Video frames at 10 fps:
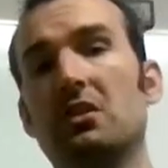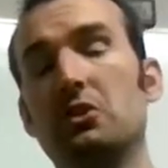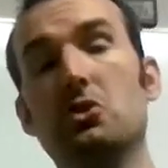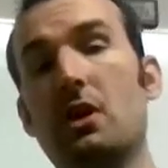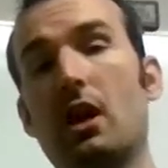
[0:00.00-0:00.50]

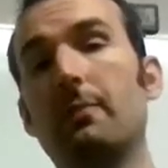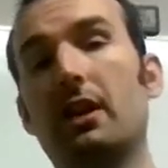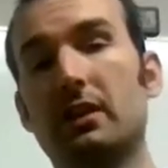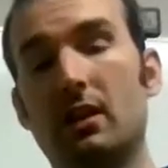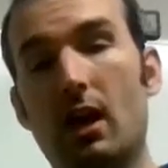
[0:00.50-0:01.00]
You care about
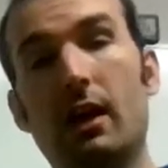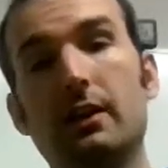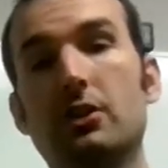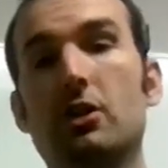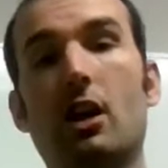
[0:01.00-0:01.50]
the gut,
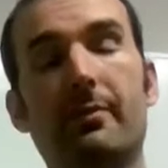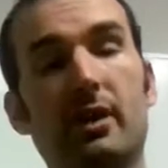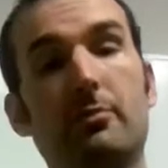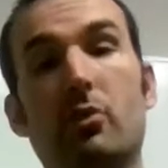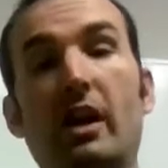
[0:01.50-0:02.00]
you care about
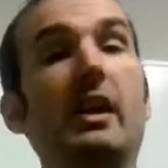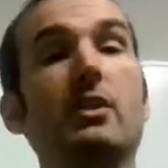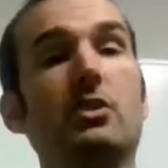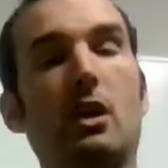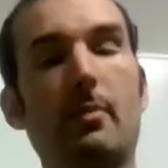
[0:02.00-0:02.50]
the brain, and
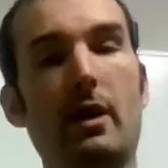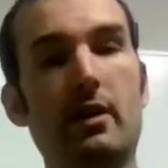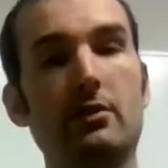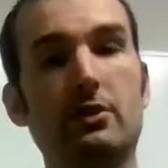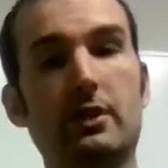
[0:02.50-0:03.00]
you care about
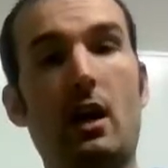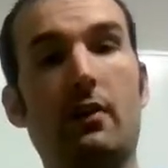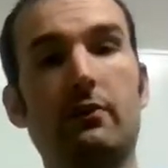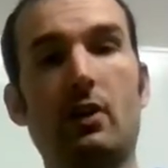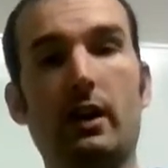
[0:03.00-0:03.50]
other stuff,
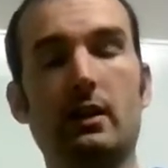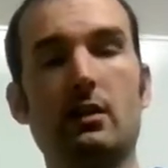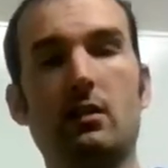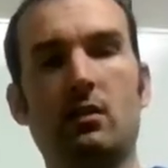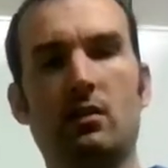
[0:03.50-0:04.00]
right?
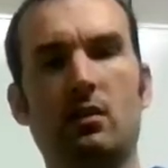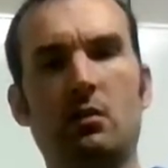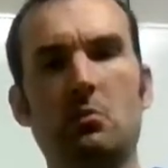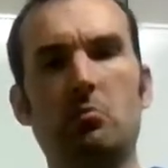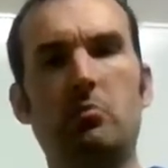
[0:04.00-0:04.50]

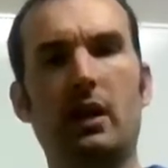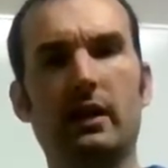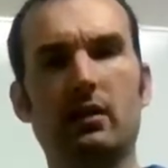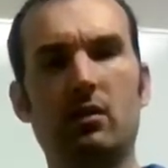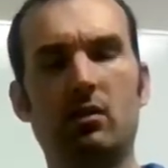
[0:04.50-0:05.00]

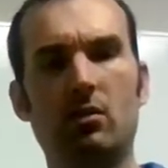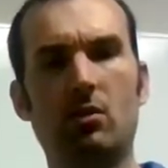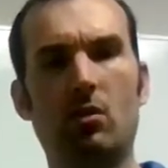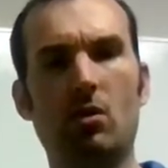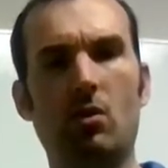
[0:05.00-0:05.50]
But
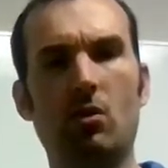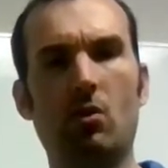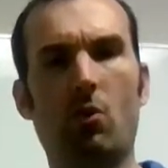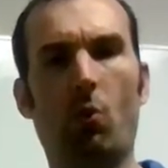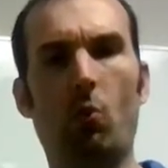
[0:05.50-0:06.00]

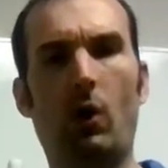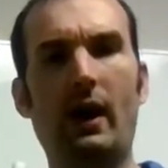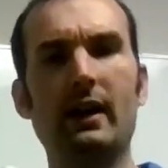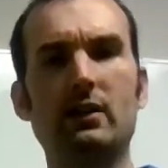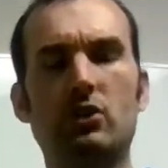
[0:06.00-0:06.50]

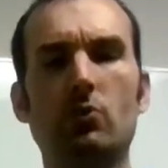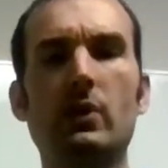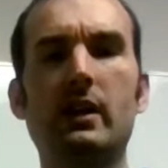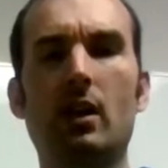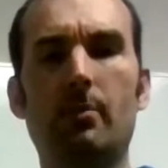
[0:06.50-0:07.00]
why should we
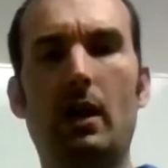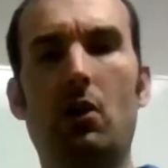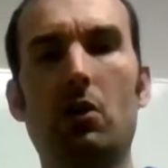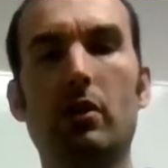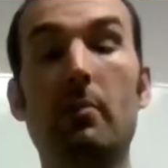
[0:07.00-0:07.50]
care
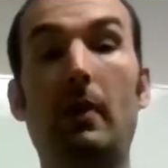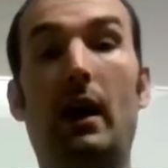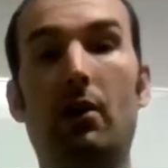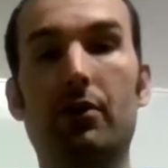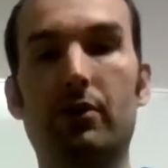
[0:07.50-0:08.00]
about the
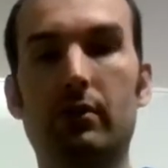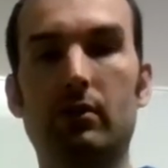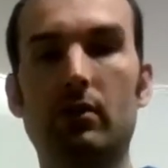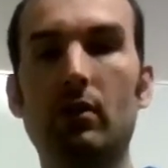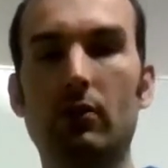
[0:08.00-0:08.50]
mouth,
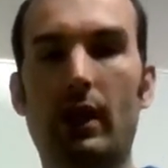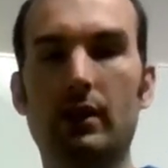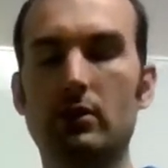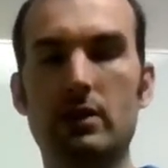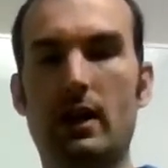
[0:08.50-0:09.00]
right?
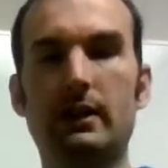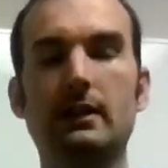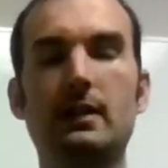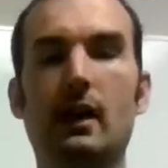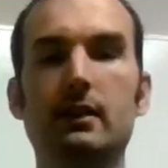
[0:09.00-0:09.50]
You're not a
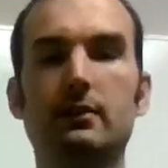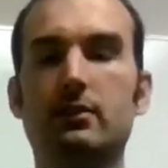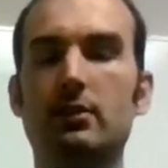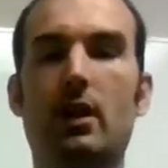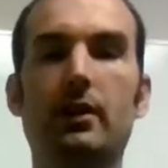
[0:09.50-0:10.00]
dentist,
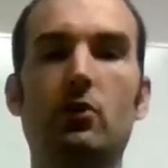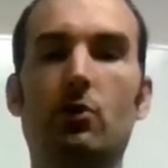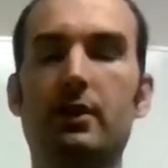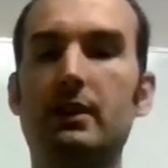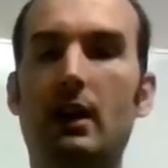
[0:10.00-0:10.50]
you're not an
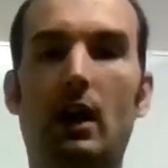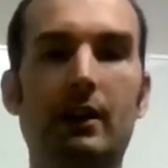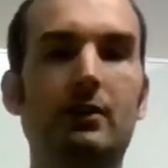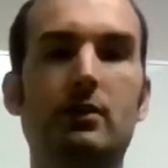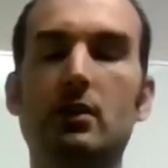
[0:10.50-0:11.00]

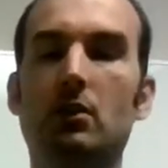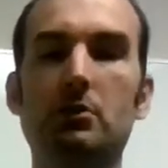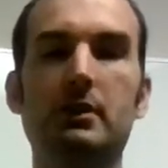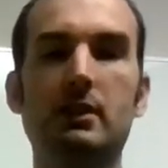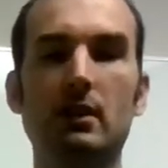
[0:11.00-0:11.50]
orthodontist, you
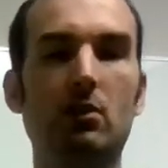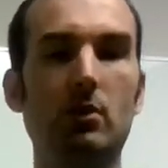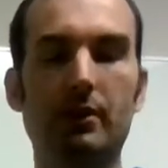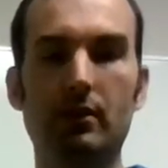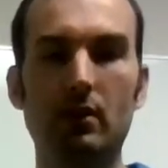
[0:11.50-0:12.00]
don't deal with